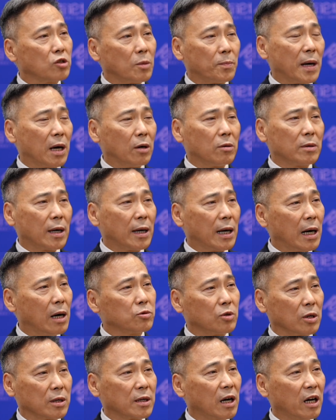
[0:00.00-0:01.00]
about how
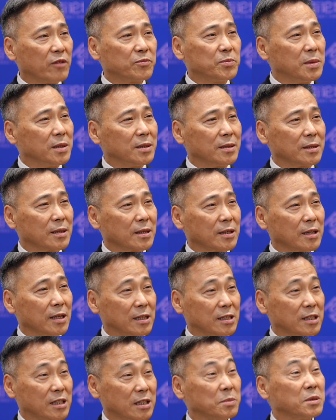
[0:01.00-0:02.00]
the government
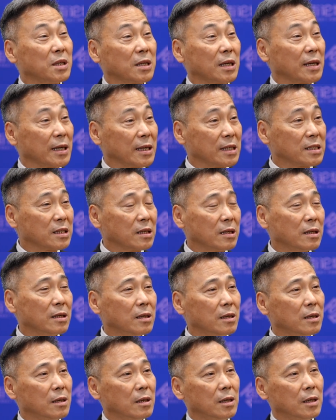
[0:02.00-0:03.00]
can subsidize.
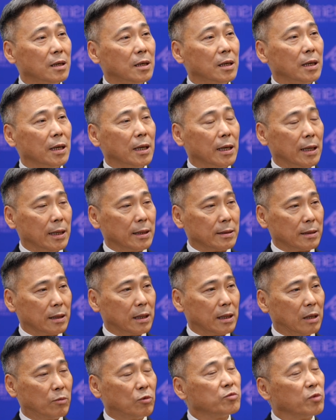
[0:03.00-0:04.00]
And
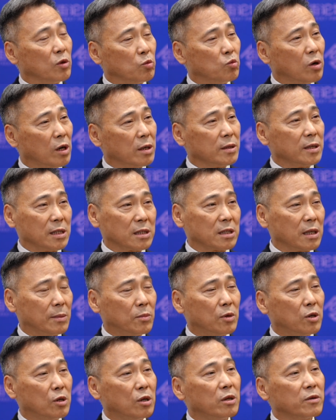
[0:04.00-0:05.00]
what we want is a
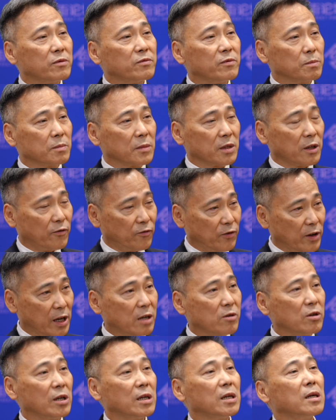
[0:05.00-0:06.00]
more
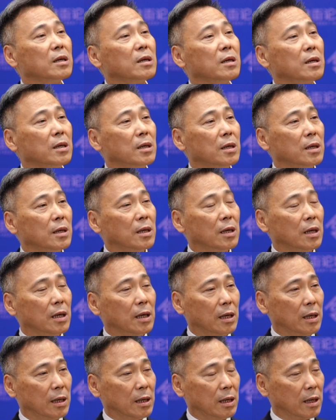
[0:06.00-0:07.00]
fairer,
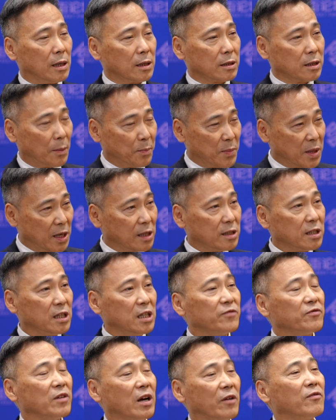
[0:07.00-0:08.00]

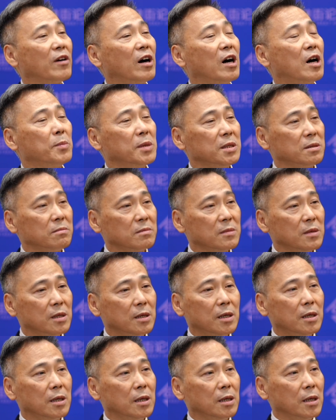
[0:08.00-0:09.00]
competitive environment,
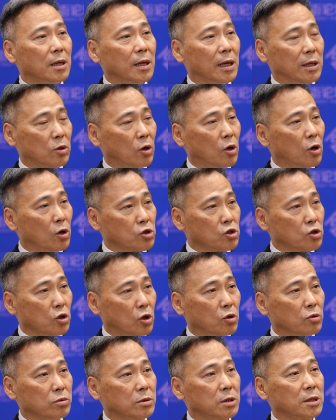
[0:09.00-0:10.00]
and
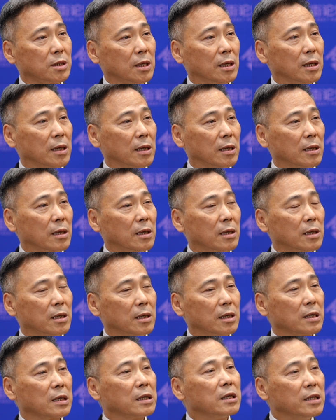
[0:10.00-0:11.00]
also
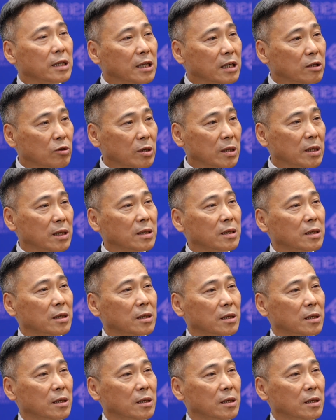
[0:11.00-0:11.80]
clearer